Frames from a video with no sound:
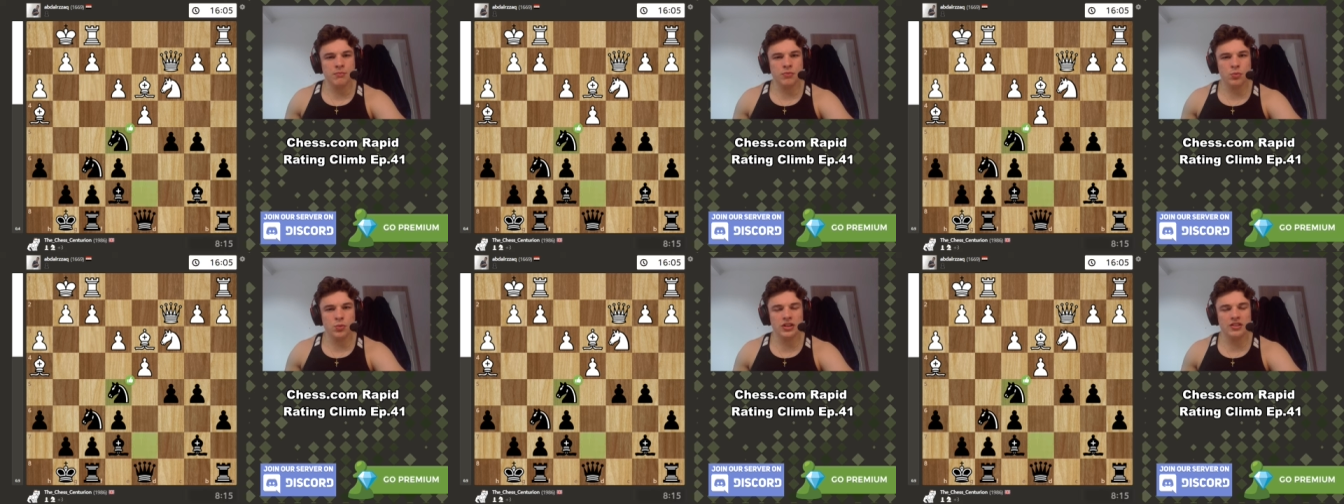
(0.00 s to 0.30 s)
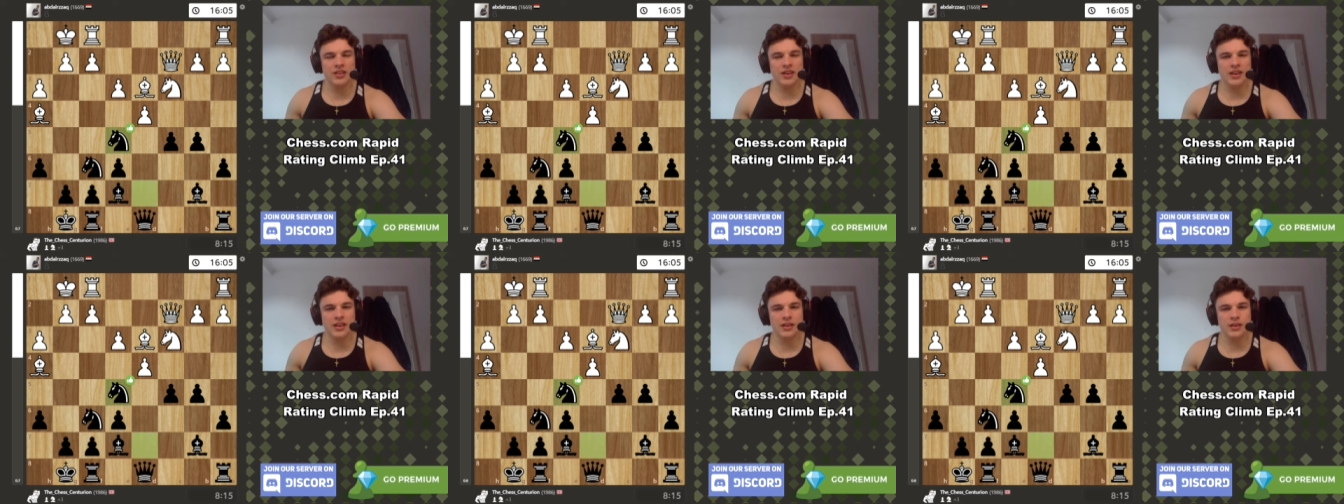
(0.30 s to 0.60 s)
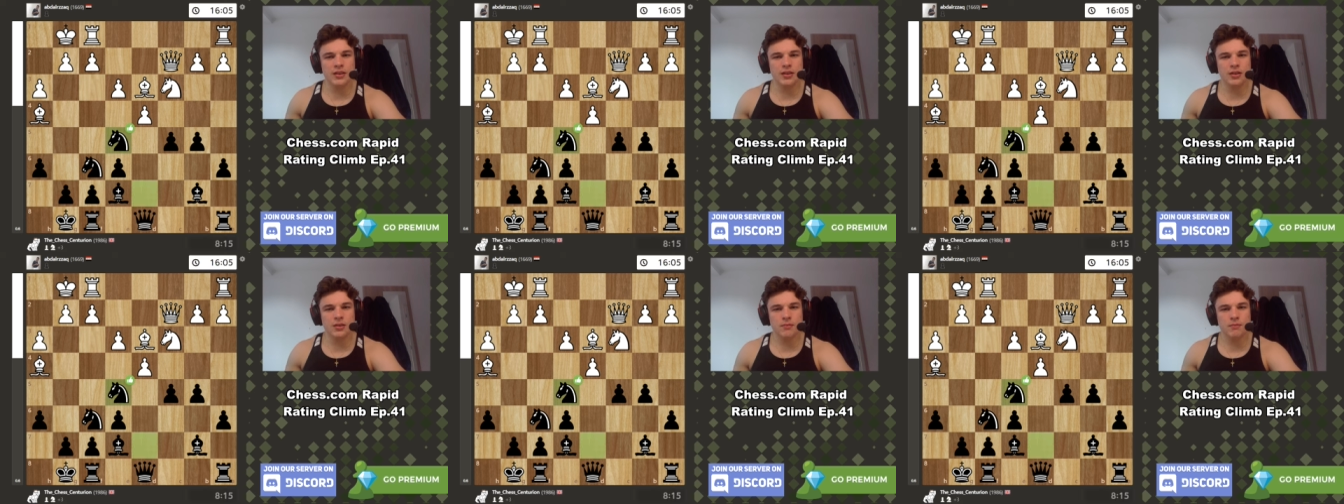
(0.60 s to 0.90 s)
we
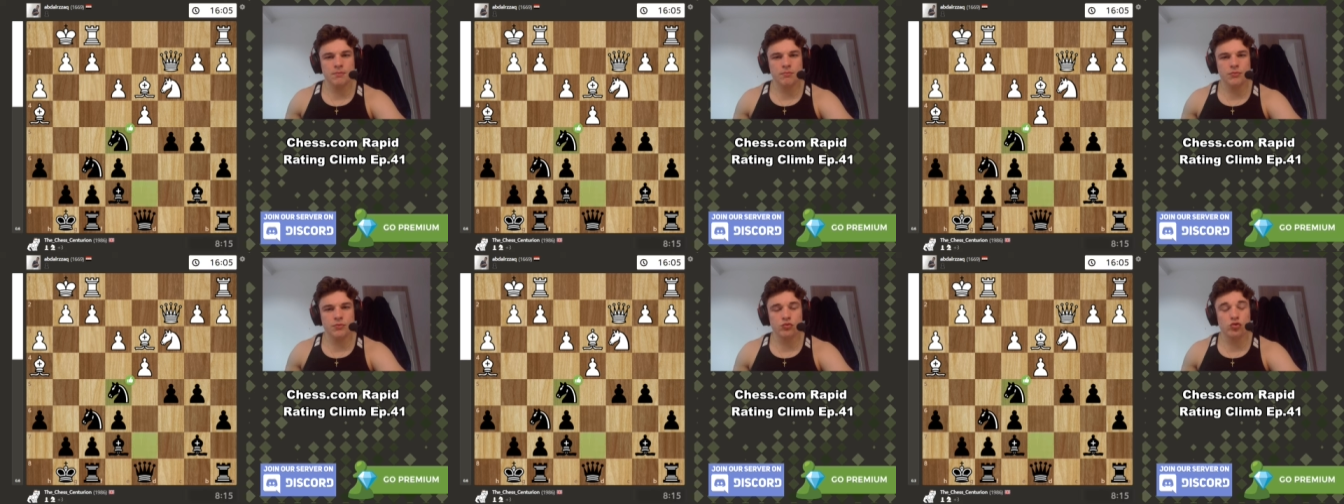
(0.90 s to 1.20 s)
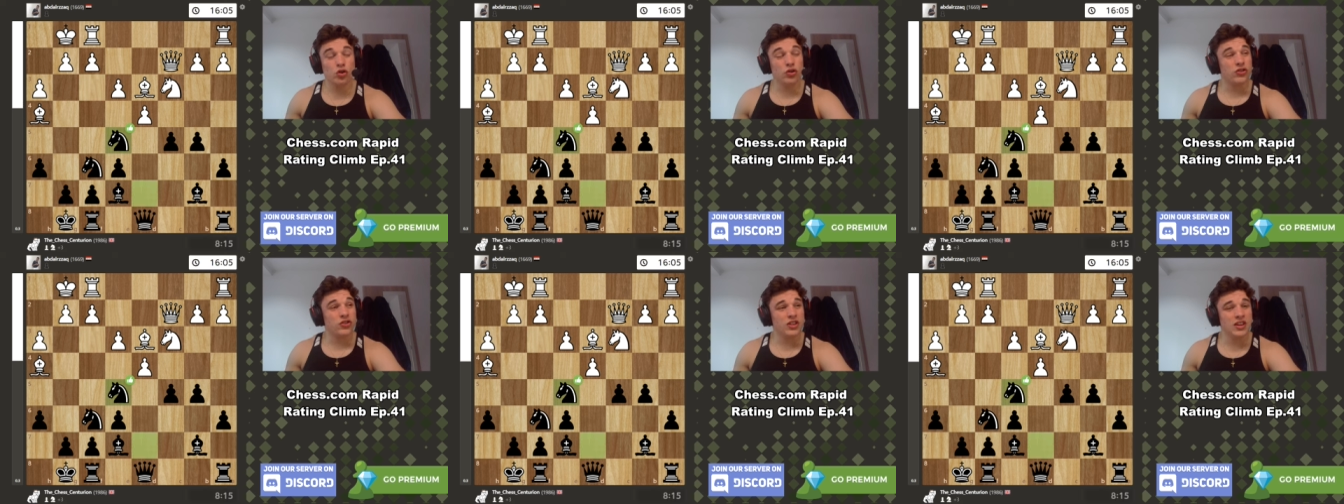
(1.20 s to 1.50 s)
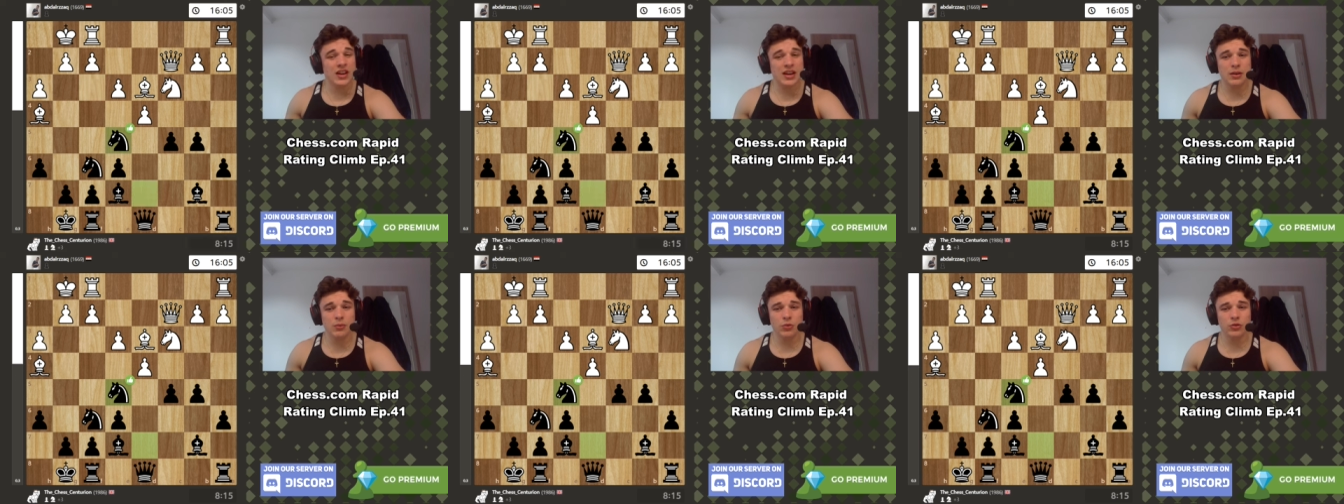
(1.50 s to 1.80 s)
take. Rook c
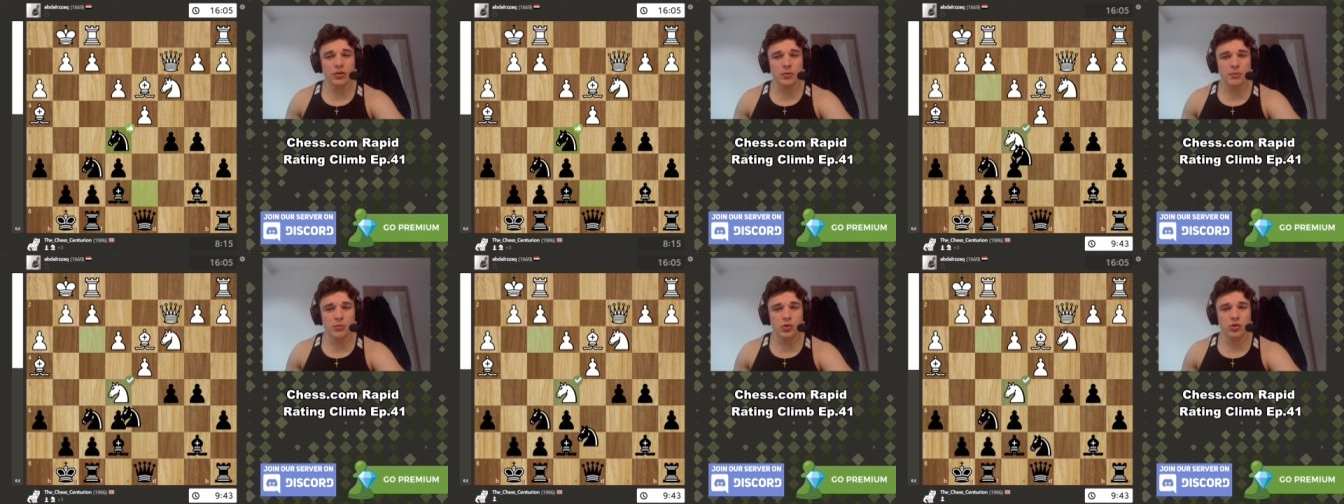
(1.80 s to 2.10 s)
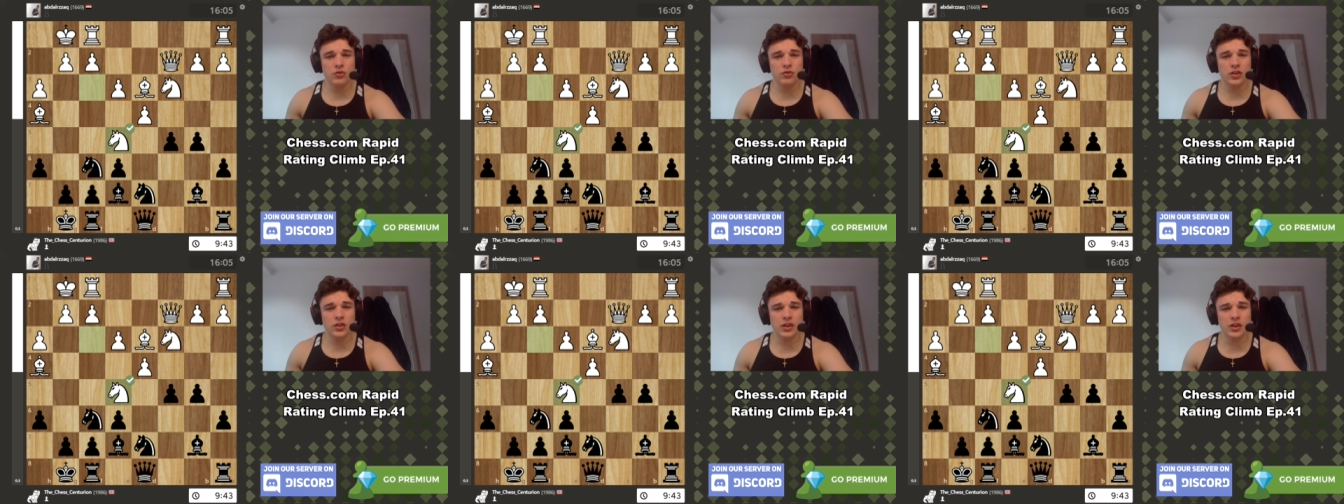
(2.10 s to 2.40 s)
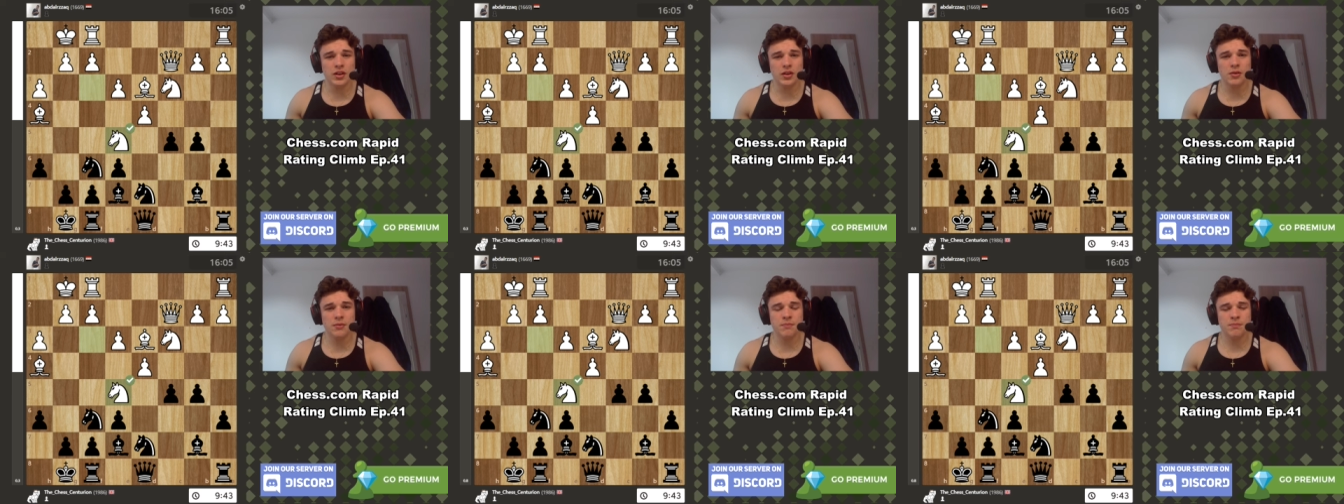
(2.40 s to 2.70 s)
eight was a move
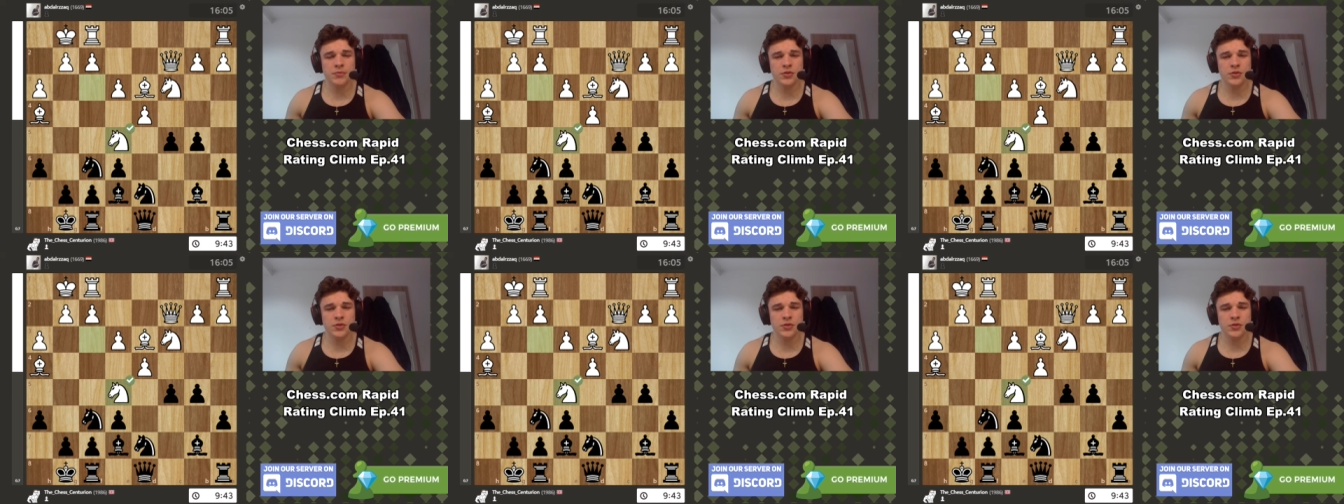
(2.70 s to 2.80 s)
here.